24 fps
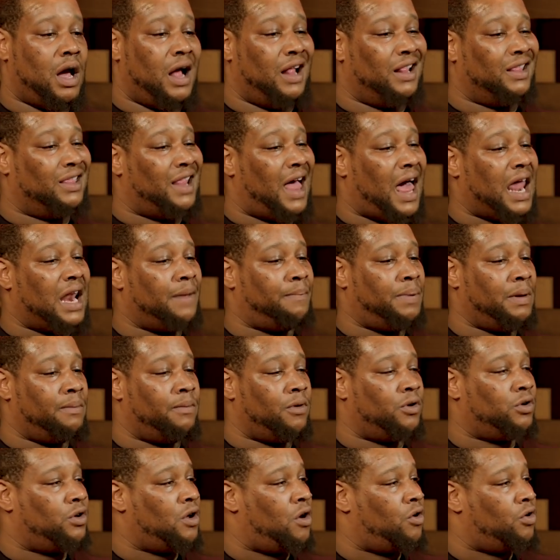a lot of
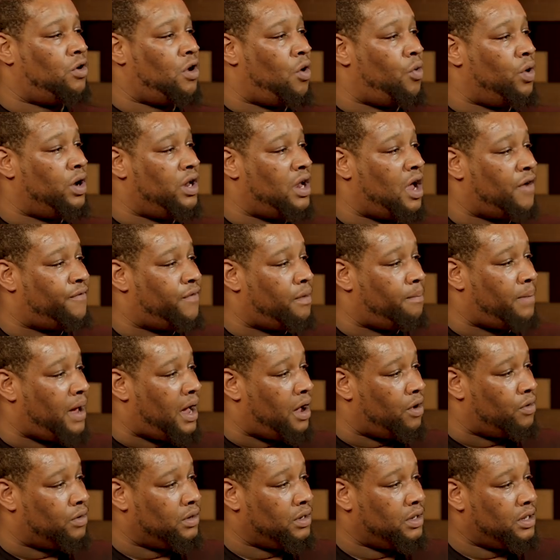people don't know enough
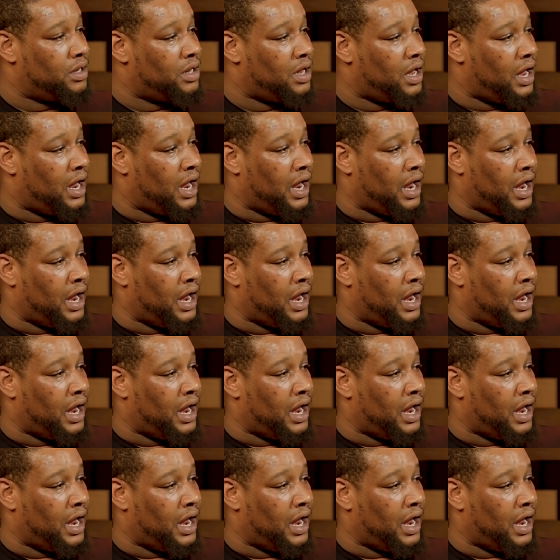about, right.